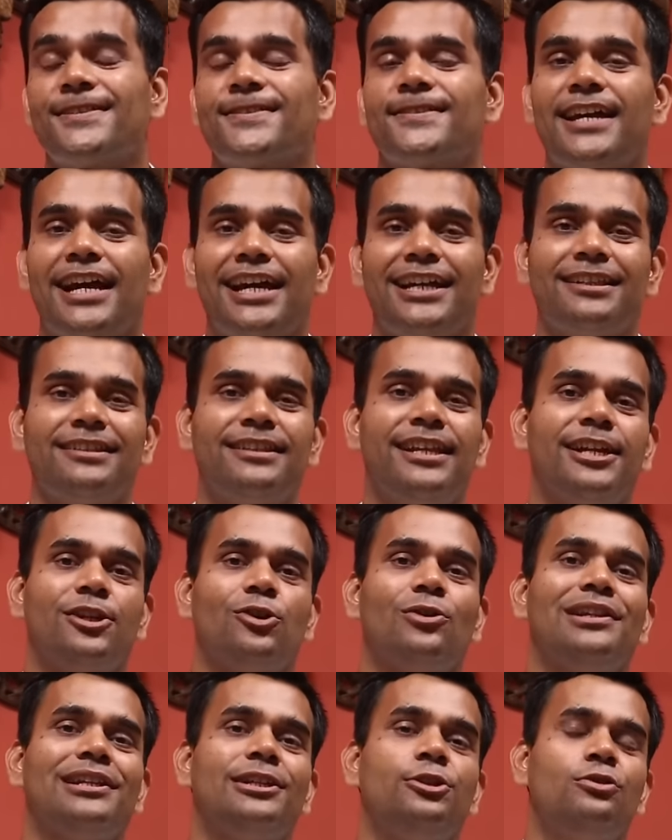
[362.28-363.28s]
inside,
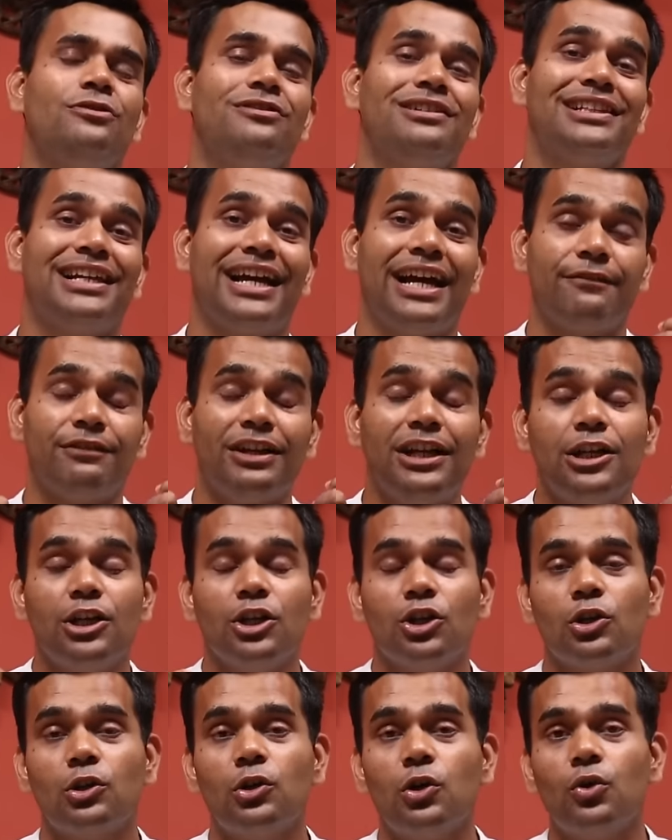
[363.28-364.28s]
then only you will have
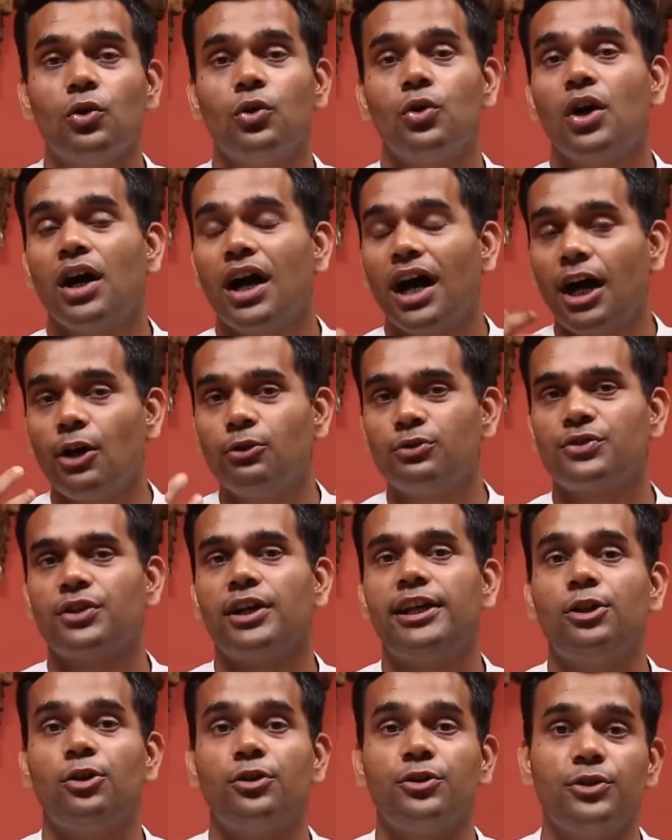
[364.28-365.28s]
glow
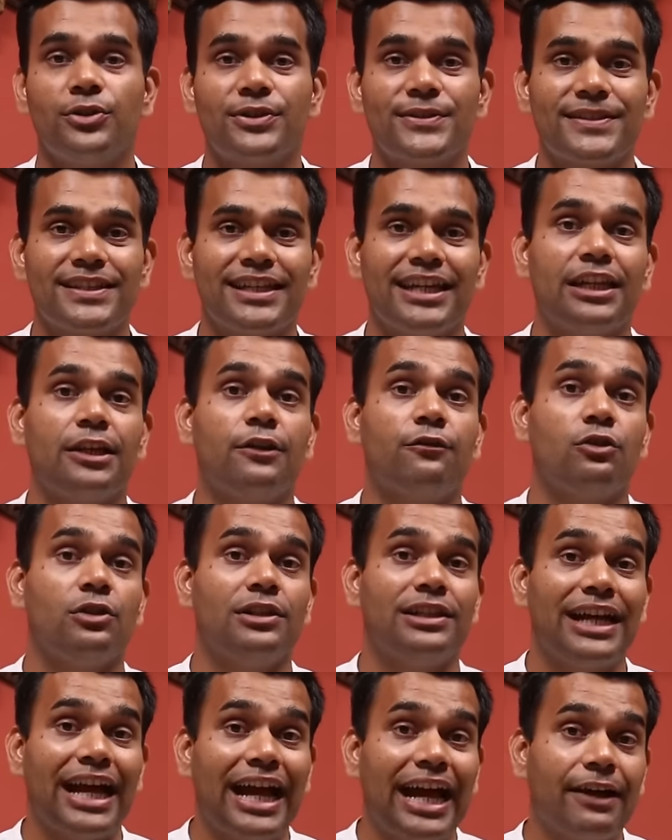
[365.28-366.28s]
outside on your skin. If
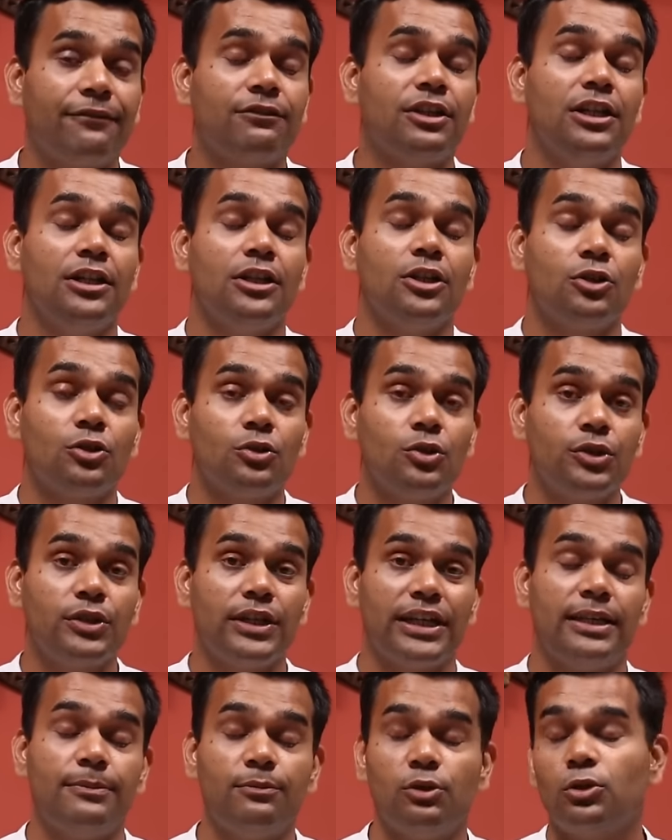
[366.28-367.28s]
you will have
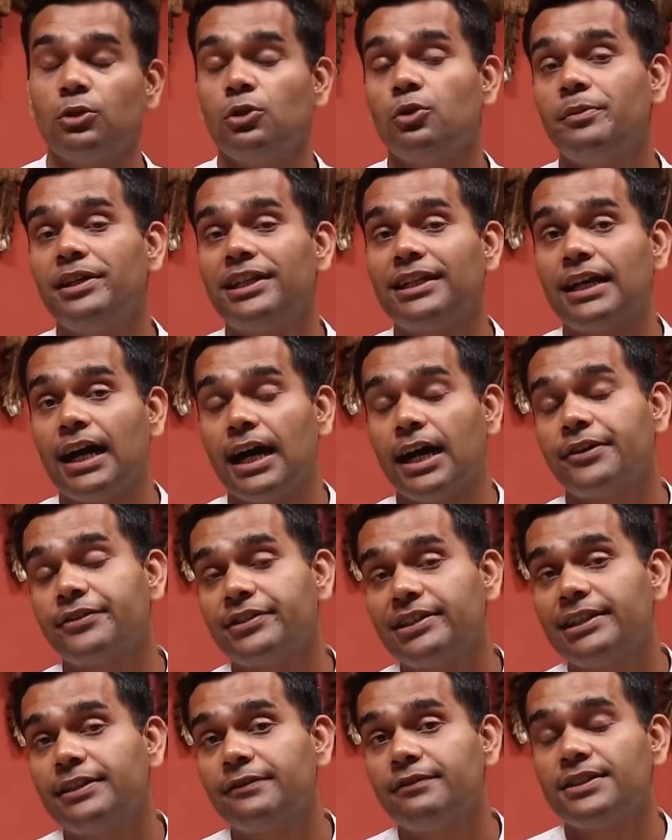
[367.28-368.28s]
good hemoglobin,
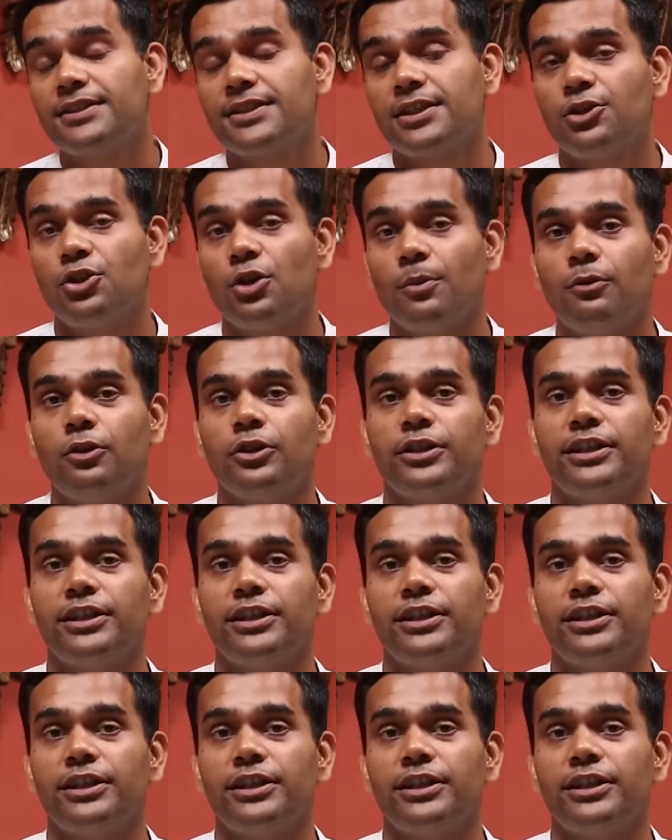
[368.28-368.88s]
iron levels in your